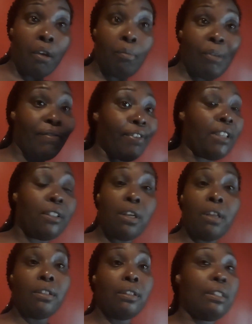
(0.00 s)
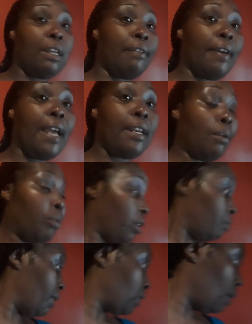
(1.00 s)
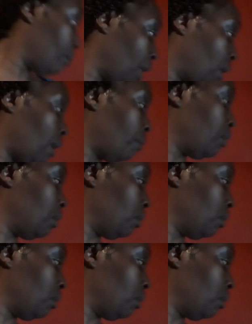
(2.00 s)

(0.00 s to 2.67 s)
My face cleaner stuff. I ain't even worried about that makeup.